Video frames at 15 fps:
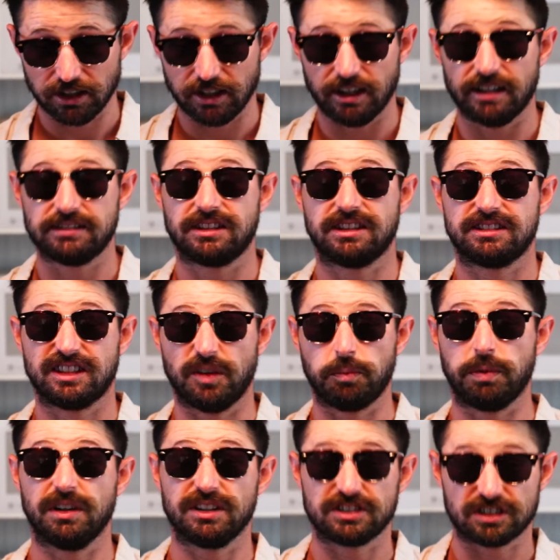is the
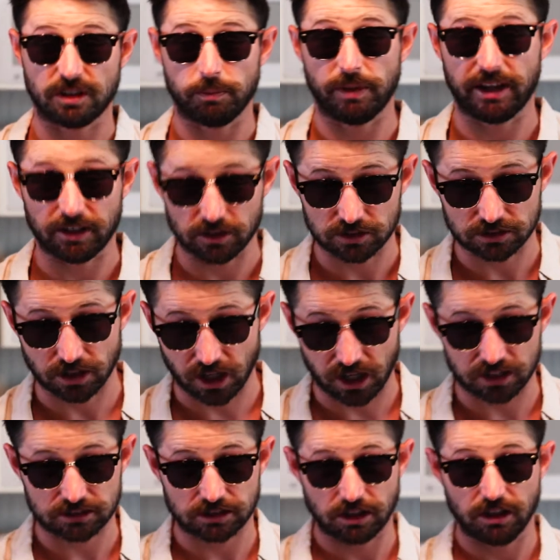simplest tomato
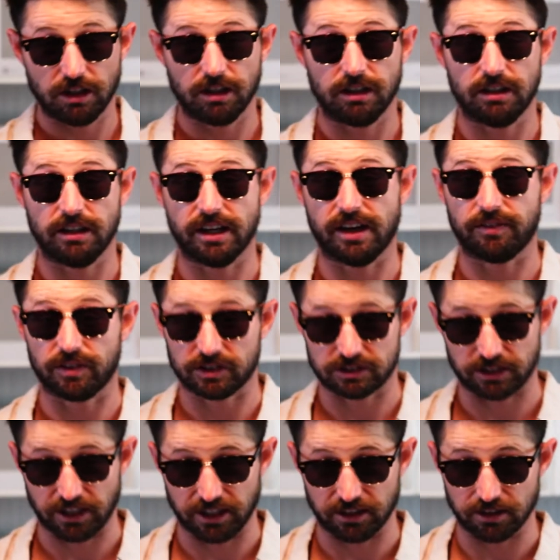sauce you ever
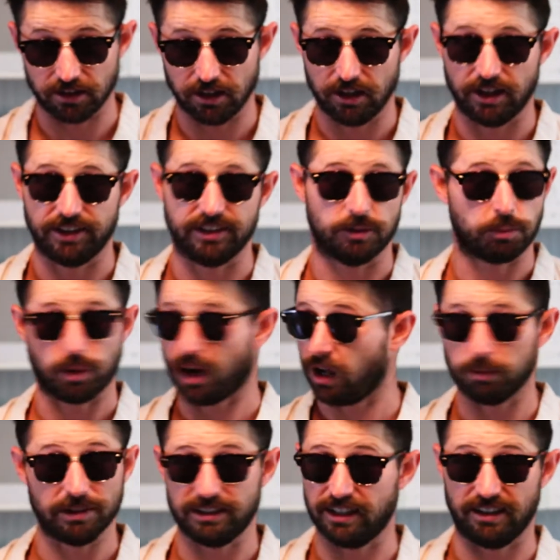seen, and you
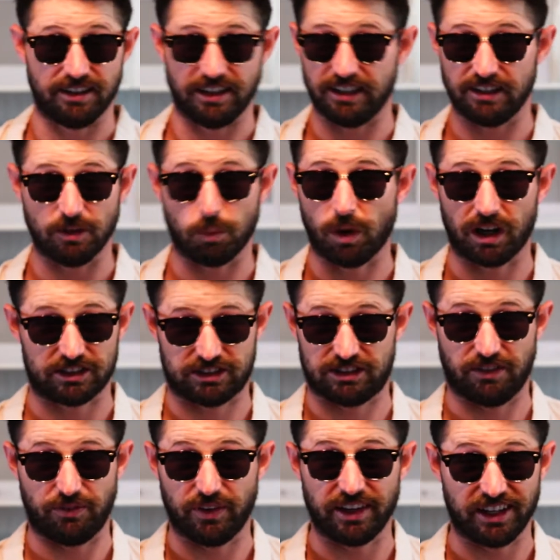probably didn't need to watch
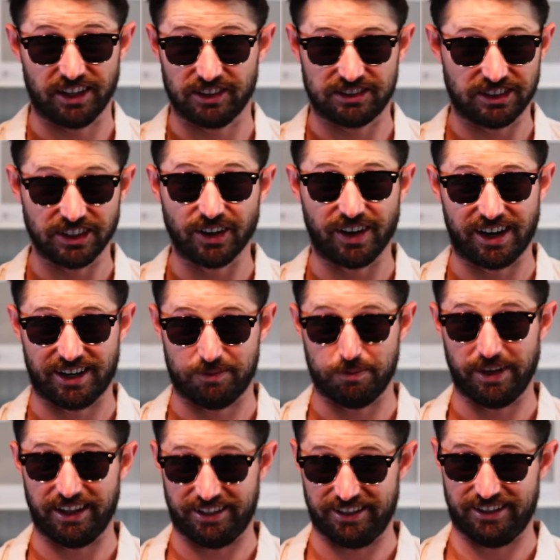the video to know how to
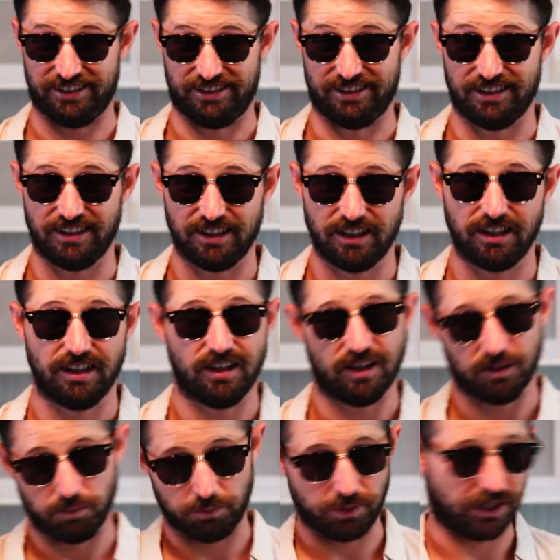make it.
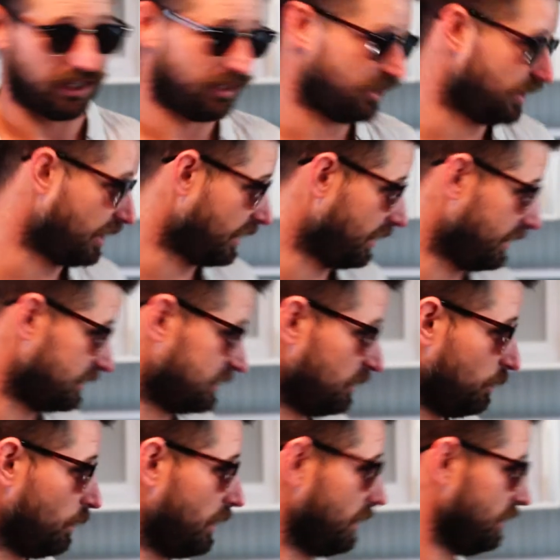But I need
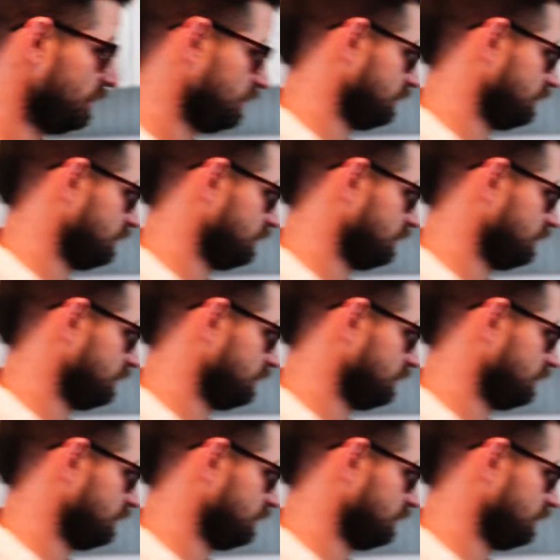some wine.